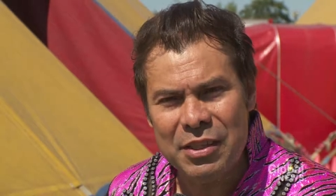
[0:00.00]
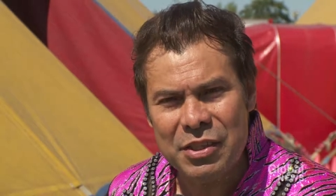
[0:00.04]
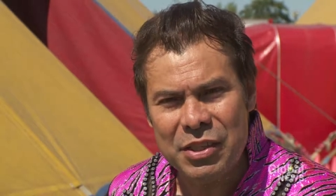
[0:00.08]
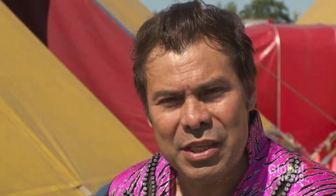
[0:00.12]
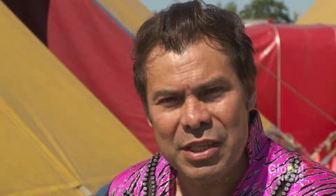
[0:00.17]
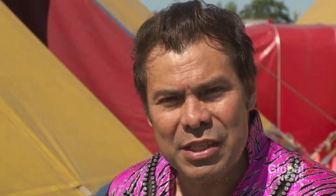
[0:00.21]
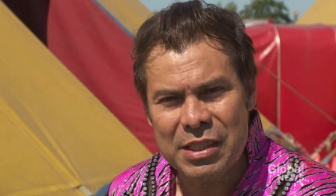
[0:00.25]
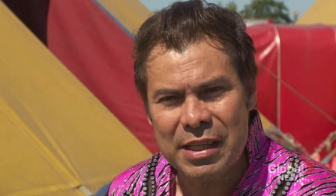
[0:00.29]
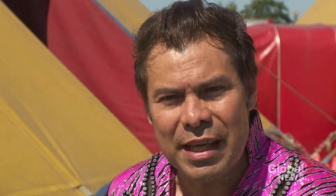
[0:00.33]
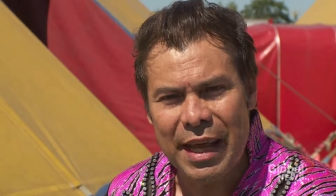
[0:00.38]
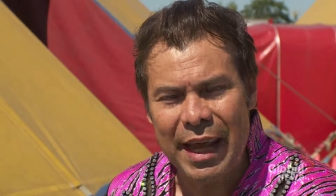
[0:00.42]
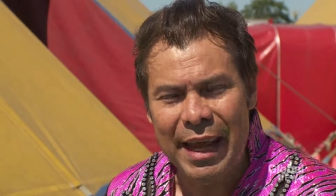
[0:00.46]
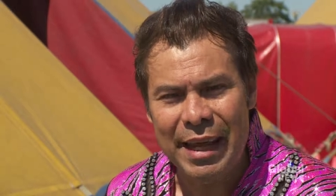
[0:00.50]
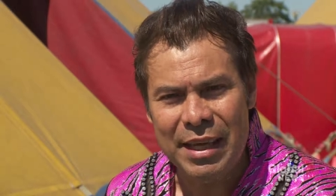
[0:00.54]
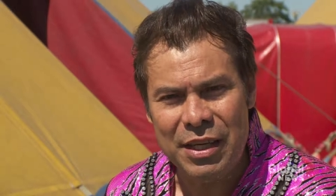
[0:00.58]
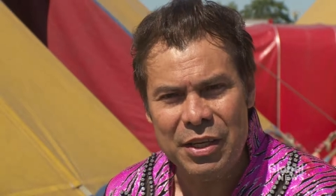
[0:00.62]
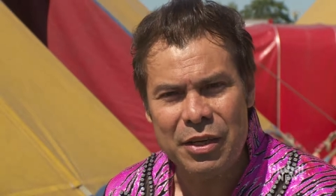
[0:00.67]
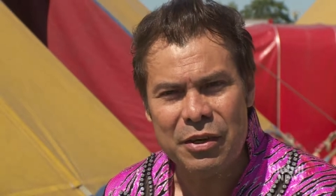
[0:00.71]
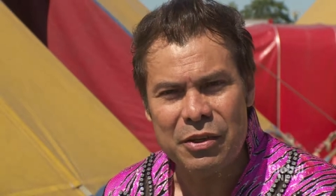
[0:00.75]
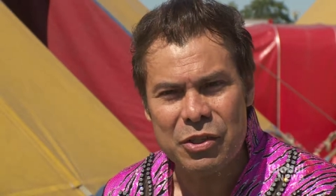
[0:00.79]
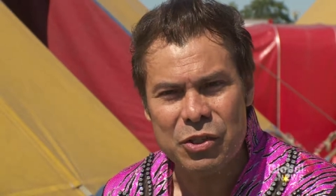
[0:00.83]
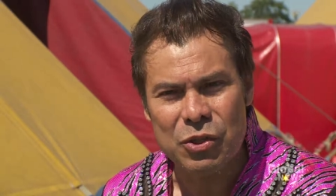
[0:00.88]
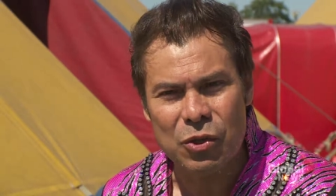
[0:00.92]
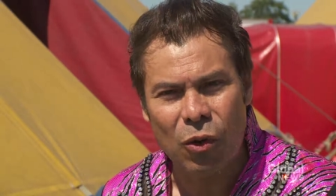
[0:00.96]
She's eight
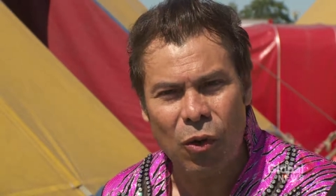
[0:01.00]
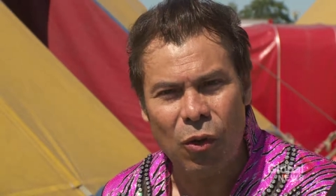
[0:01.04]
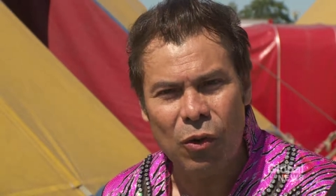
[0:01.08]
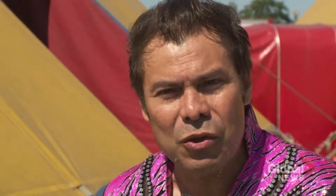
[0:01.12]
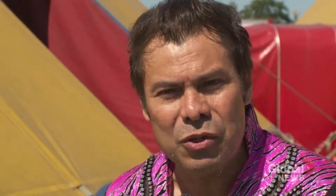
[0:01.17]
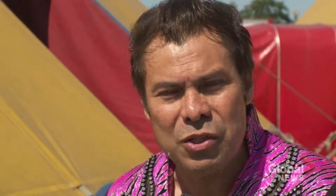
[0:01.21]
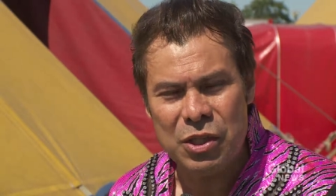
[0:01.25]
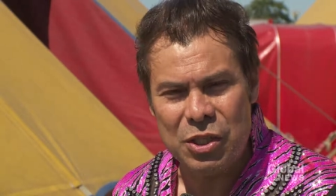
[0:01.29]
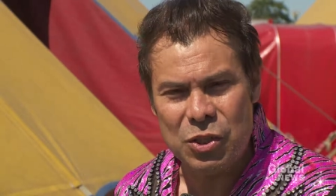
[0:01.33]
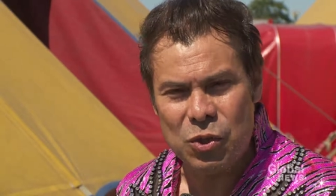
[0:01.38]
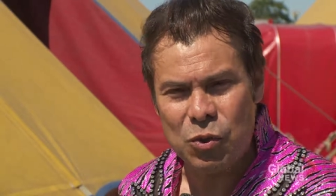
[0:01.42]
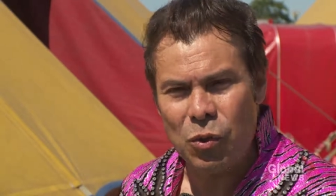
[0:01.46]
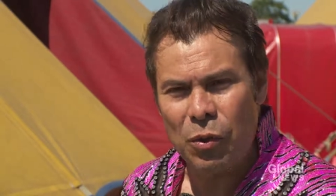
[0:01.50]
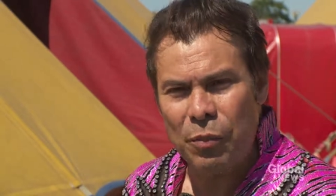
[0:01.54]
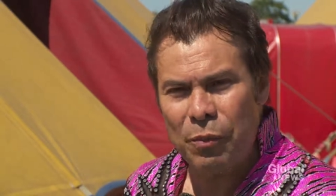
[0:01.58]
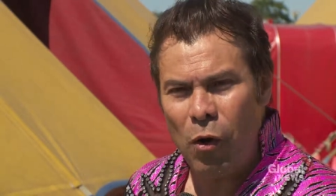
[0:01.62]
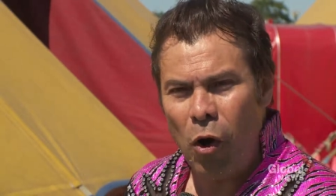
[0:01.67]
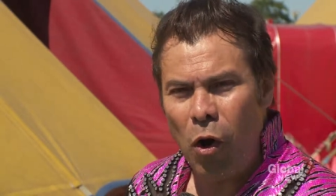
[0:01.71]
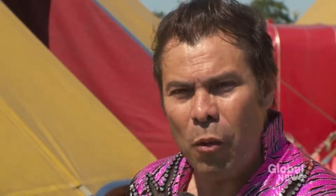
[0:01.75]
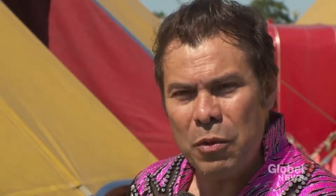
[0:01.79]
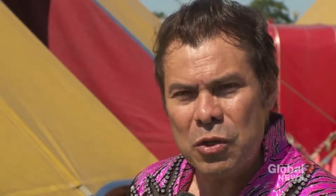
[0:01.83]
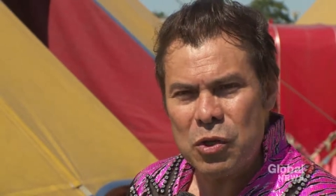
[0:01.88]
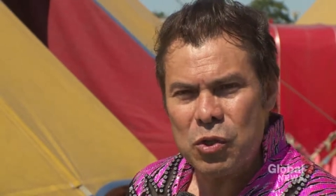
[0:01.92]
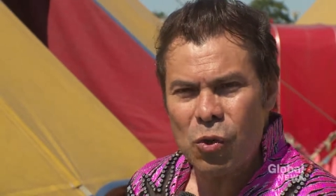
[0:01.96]
years old. She's doing
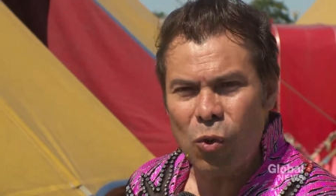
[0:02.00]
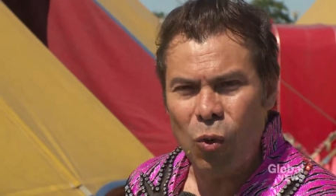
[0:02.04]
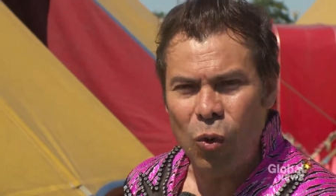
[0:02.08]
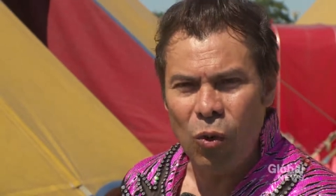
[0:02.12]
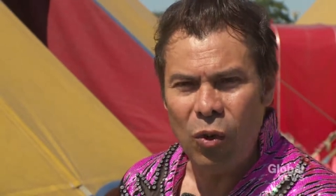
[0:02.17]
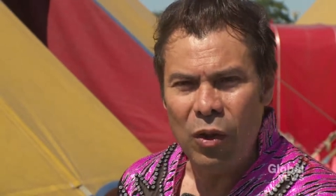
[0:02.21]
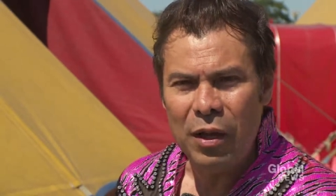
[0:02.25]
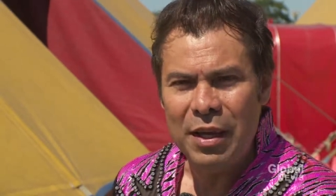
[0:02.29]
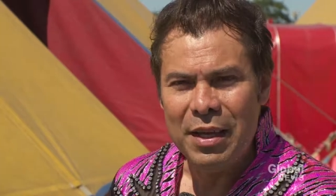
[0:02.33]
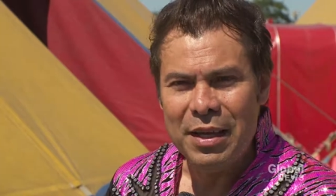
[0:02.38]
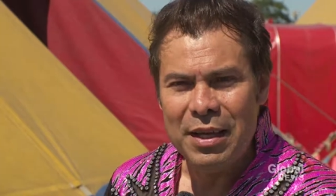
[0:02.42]
homeschool.